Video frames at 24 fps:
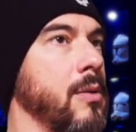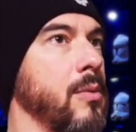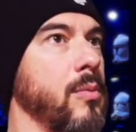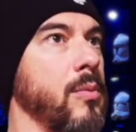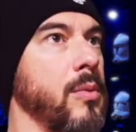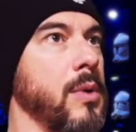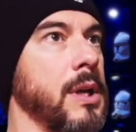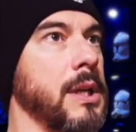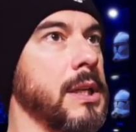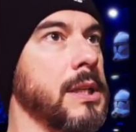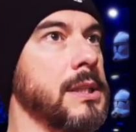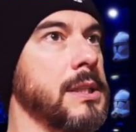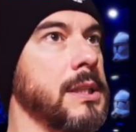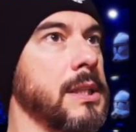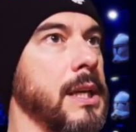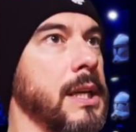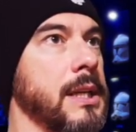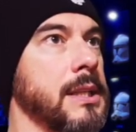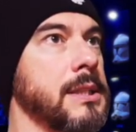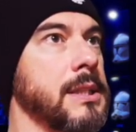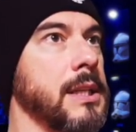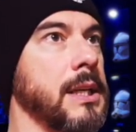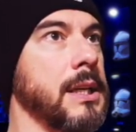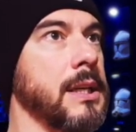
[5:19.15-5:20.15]
where this
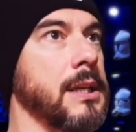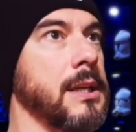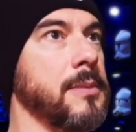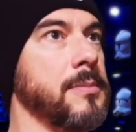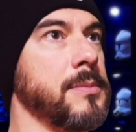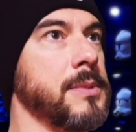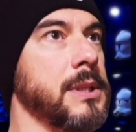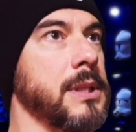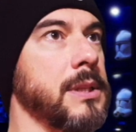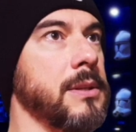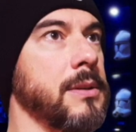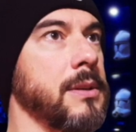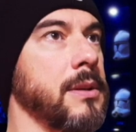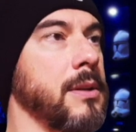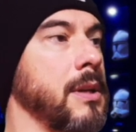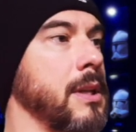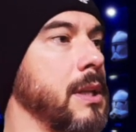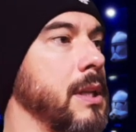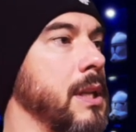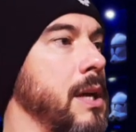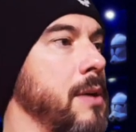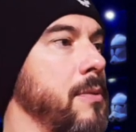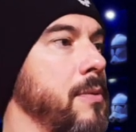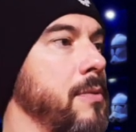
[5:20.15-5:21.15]
next scene comes in.
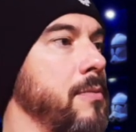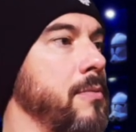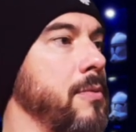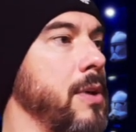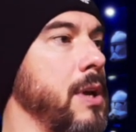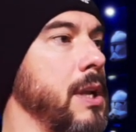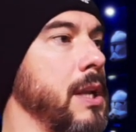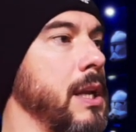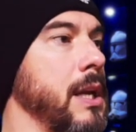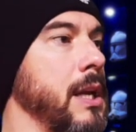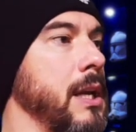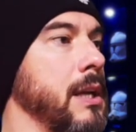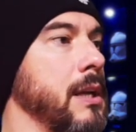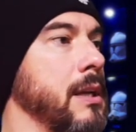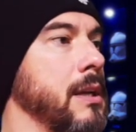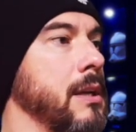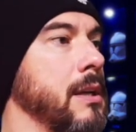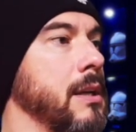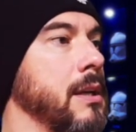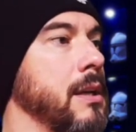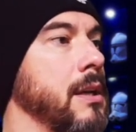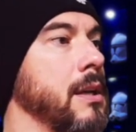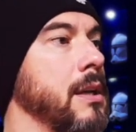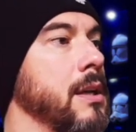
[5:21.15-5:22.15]
That one right there.
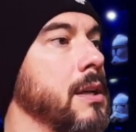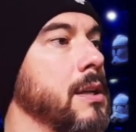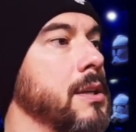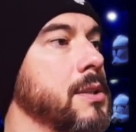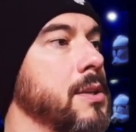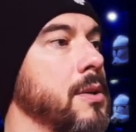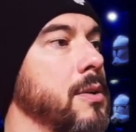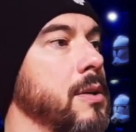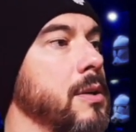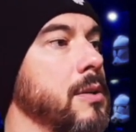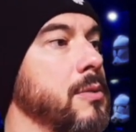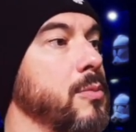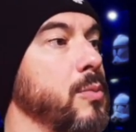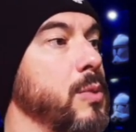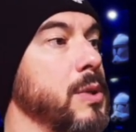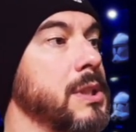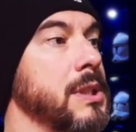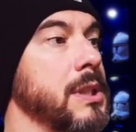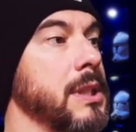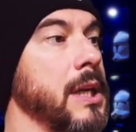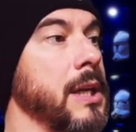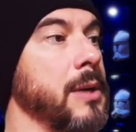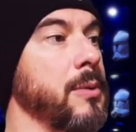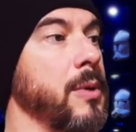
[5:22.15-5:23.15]
So we
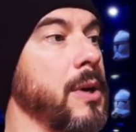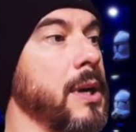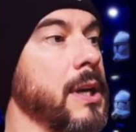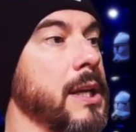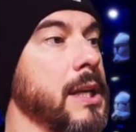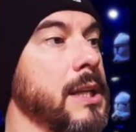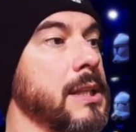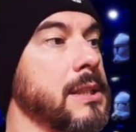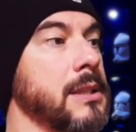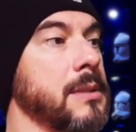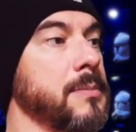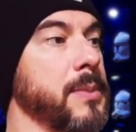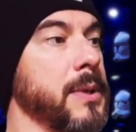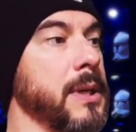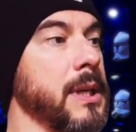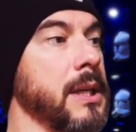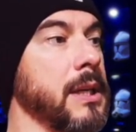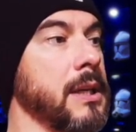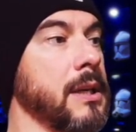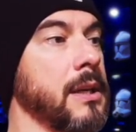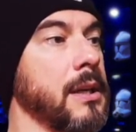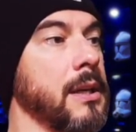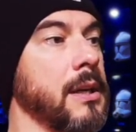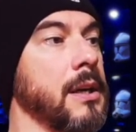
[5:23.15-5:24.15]
select where it needs to
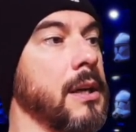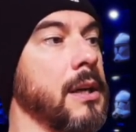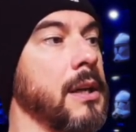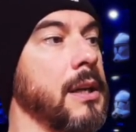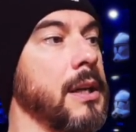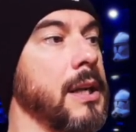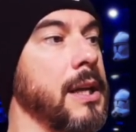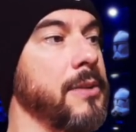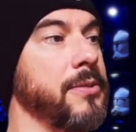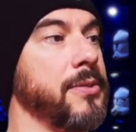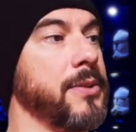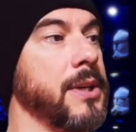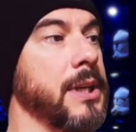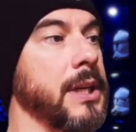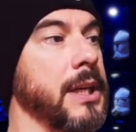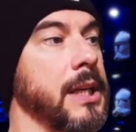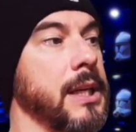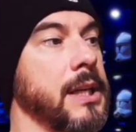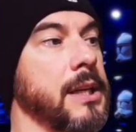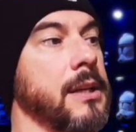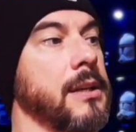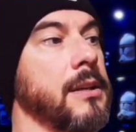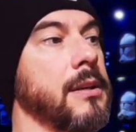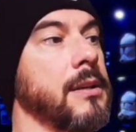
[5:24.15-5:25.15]
be, left
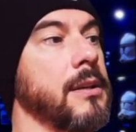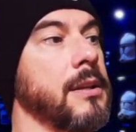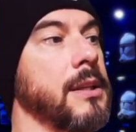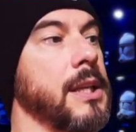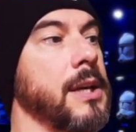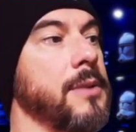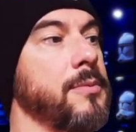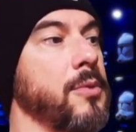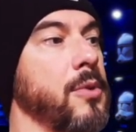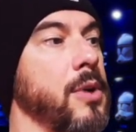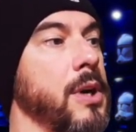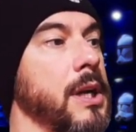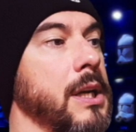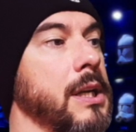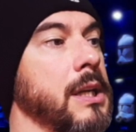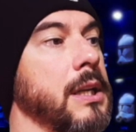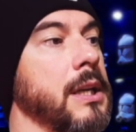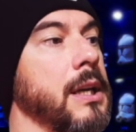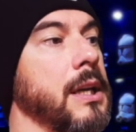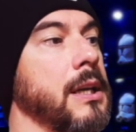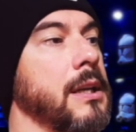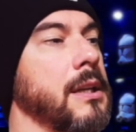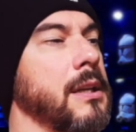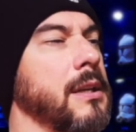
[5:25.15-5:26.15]
click, then right
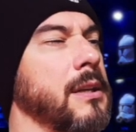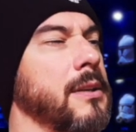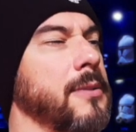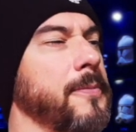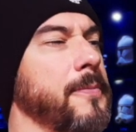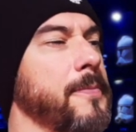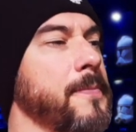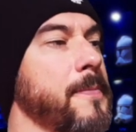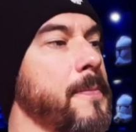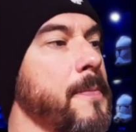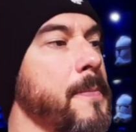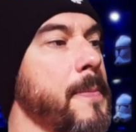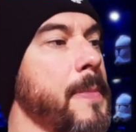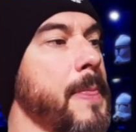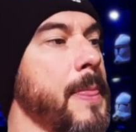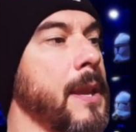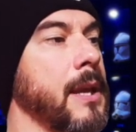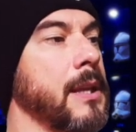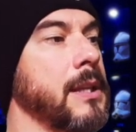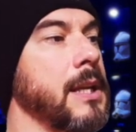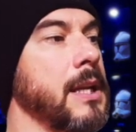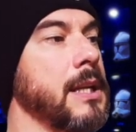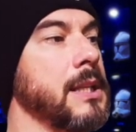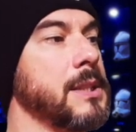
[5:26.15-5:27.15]
click,
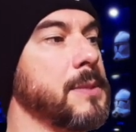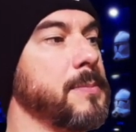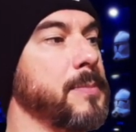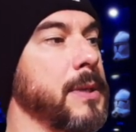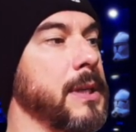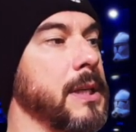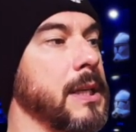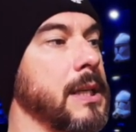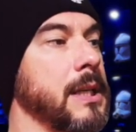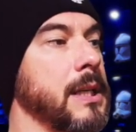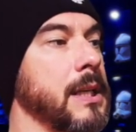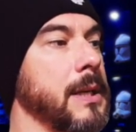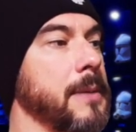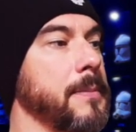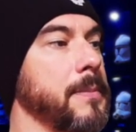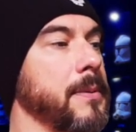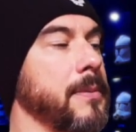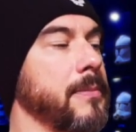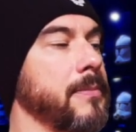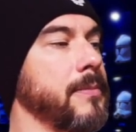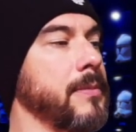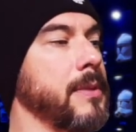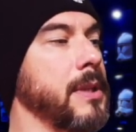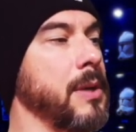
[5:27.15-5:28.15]
then split the clip.
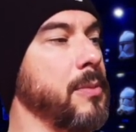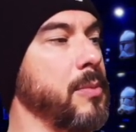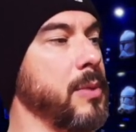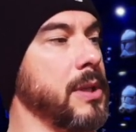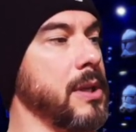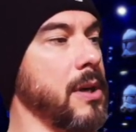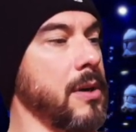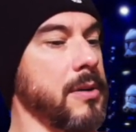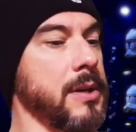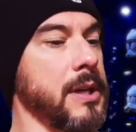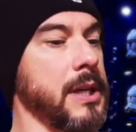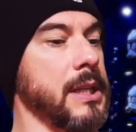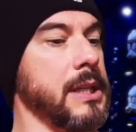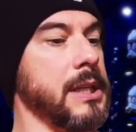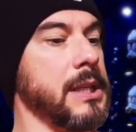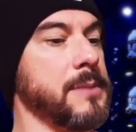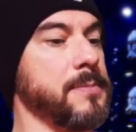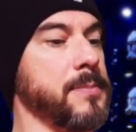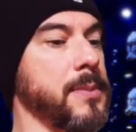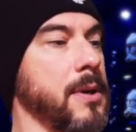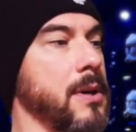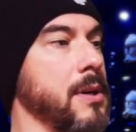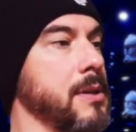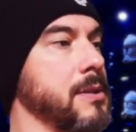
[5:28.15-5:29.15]
Then we don't need this
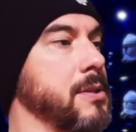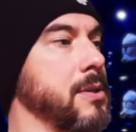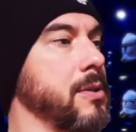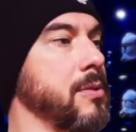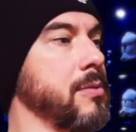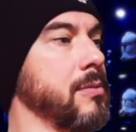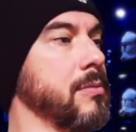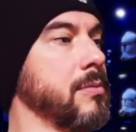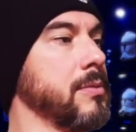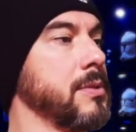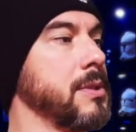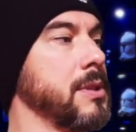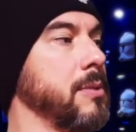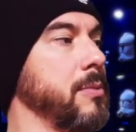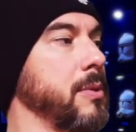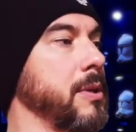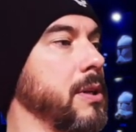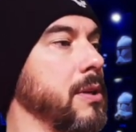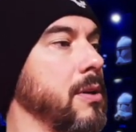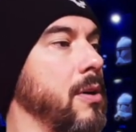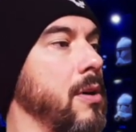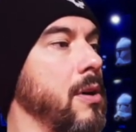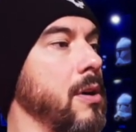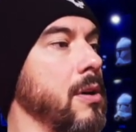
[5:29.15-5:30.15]
part at all, so we
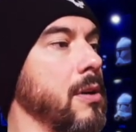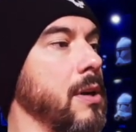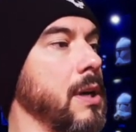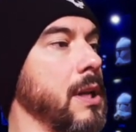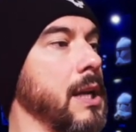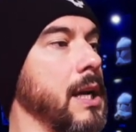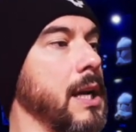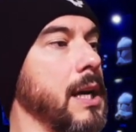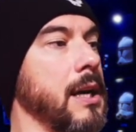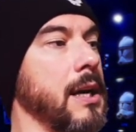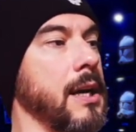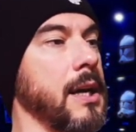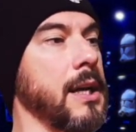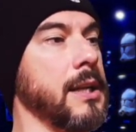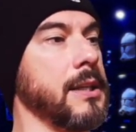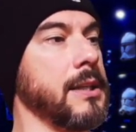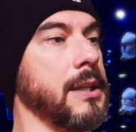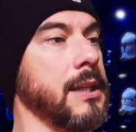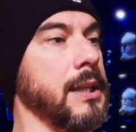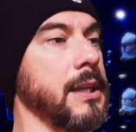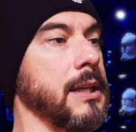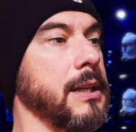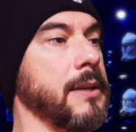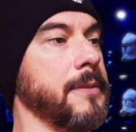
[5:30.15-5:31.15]
can highlight that and
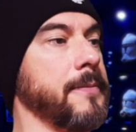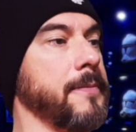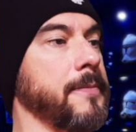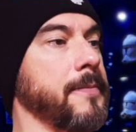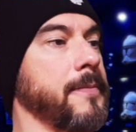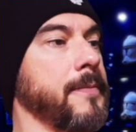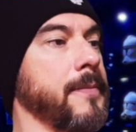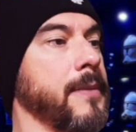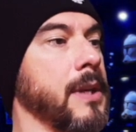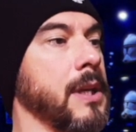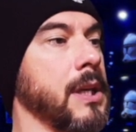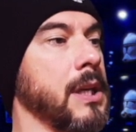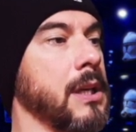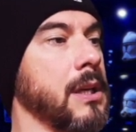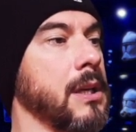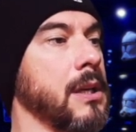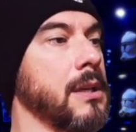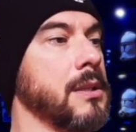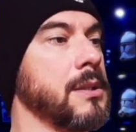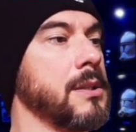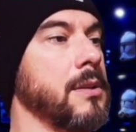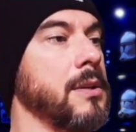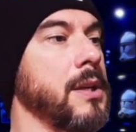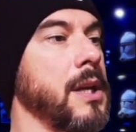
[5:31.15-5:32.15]
delete it.
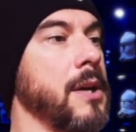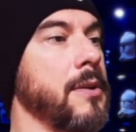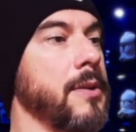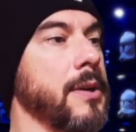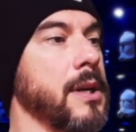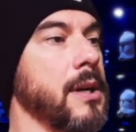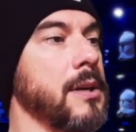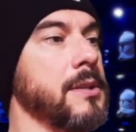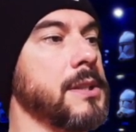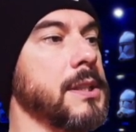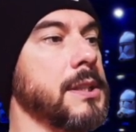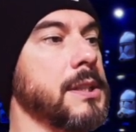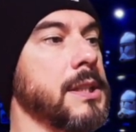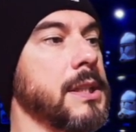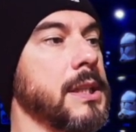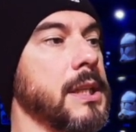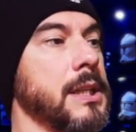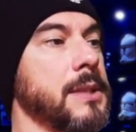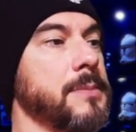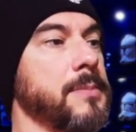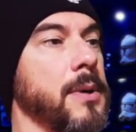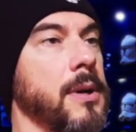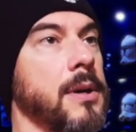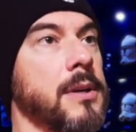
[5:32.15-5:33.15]
So now it goes into
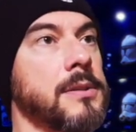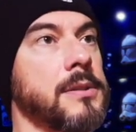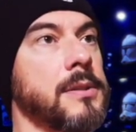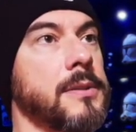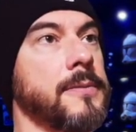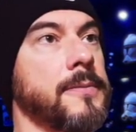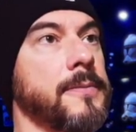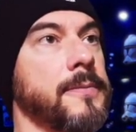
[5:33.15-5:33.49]
these parts.